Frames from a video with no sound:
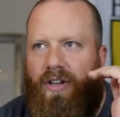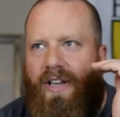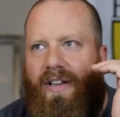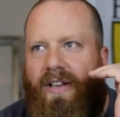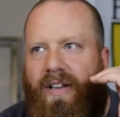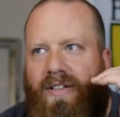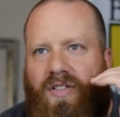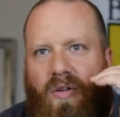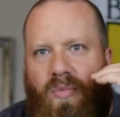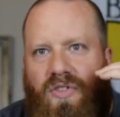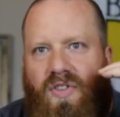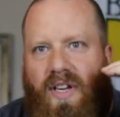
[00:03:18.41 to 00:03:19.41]
It, it's
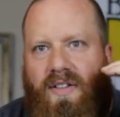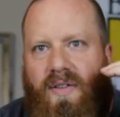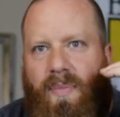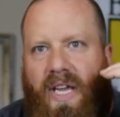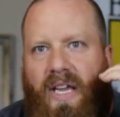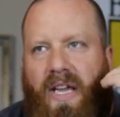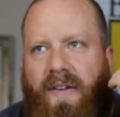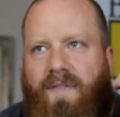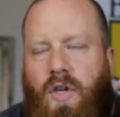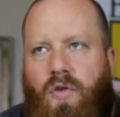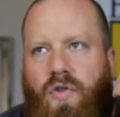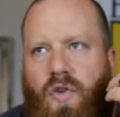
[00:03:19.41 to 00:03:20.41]
almost like to me
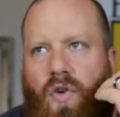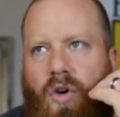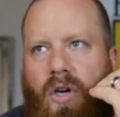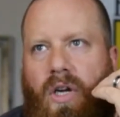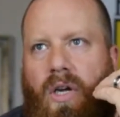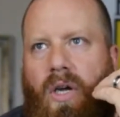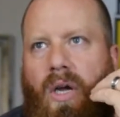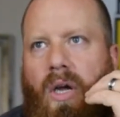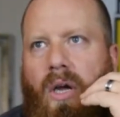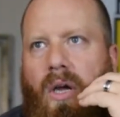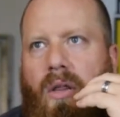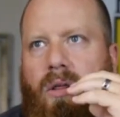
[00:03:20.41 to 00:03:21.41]
if you took
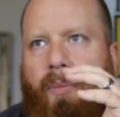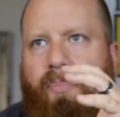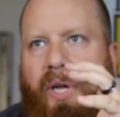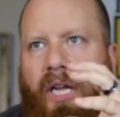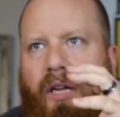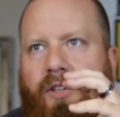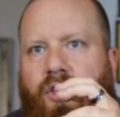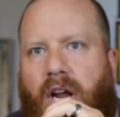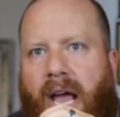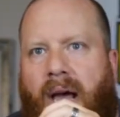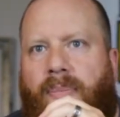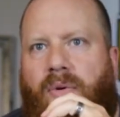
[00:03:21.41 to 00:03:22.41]
the peach
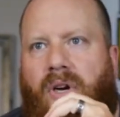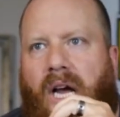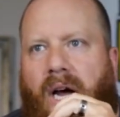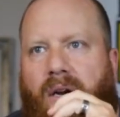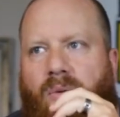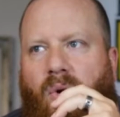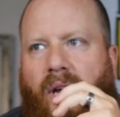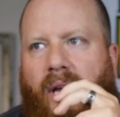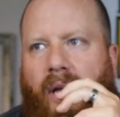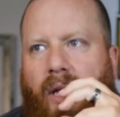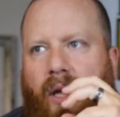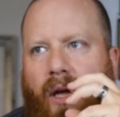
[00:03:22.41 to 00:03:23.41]
apricot
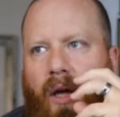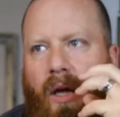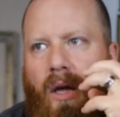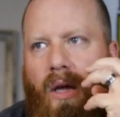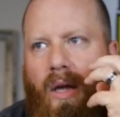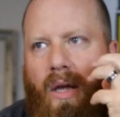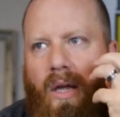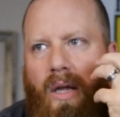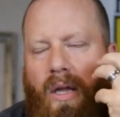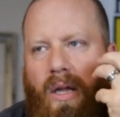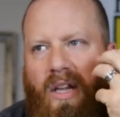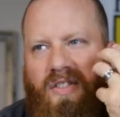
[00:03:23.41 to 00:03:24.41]
away
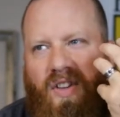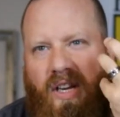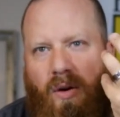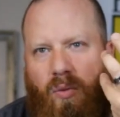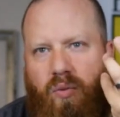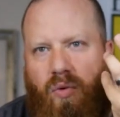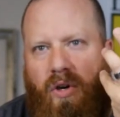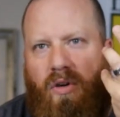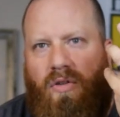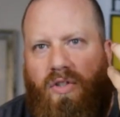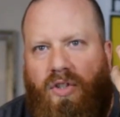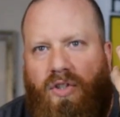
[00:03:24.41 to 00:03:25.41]
it's like a
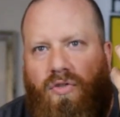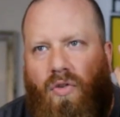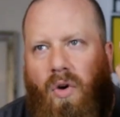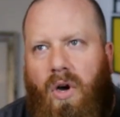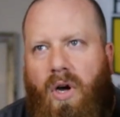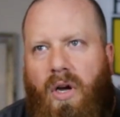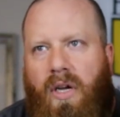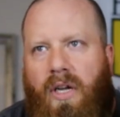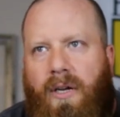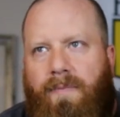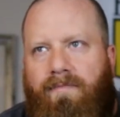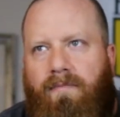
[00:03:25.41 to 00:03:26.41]
real
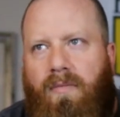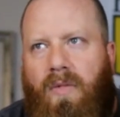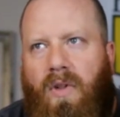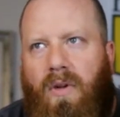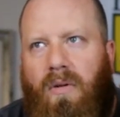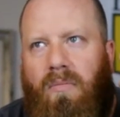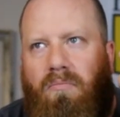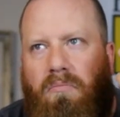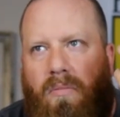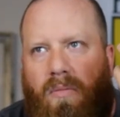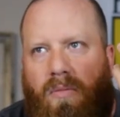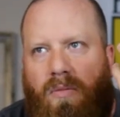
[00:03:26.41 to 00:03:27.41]
strong
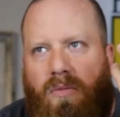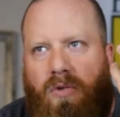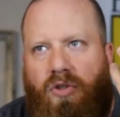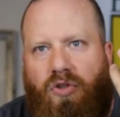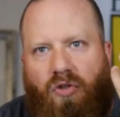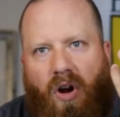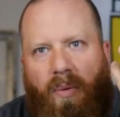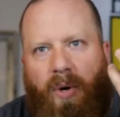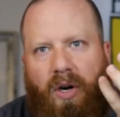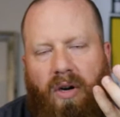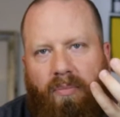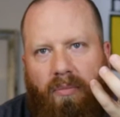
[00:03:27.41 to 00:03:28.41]

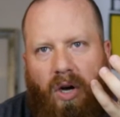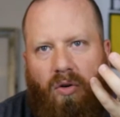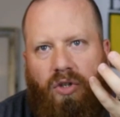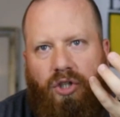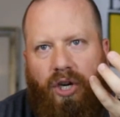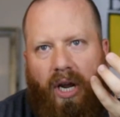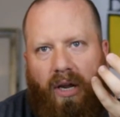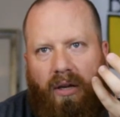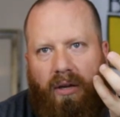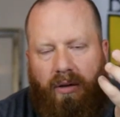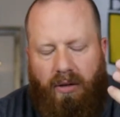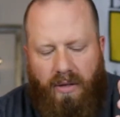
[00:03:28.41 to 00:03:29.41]
strawberry milkshake
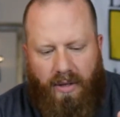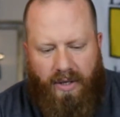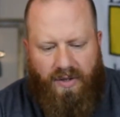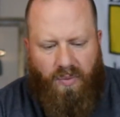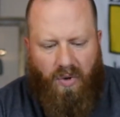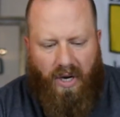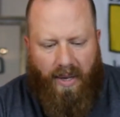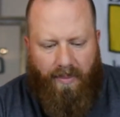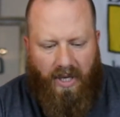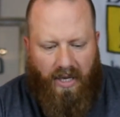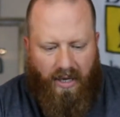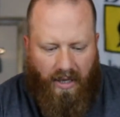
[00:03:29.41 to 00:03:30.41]
is what
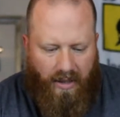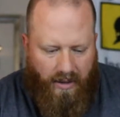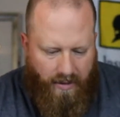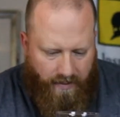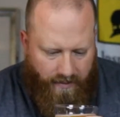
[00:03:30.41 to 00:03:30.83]
I'm getting.